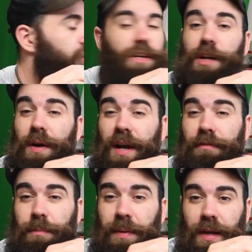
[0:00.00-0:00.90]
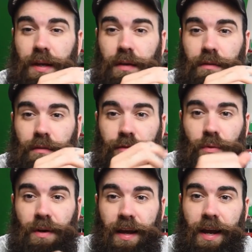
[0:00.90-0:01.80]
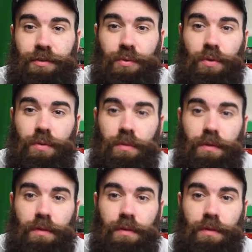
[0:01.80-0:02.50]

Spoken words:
You don't have to pay for an actual